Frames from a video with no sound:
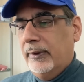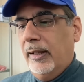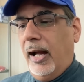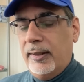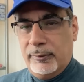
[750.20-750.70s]

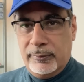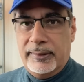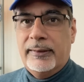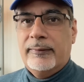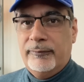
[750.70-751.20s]
I saw
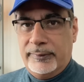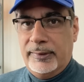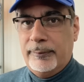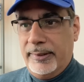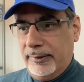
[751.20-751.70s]
this
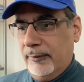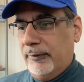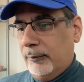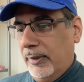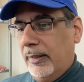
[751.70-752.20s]
footage myself
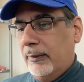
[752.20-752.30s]
as well.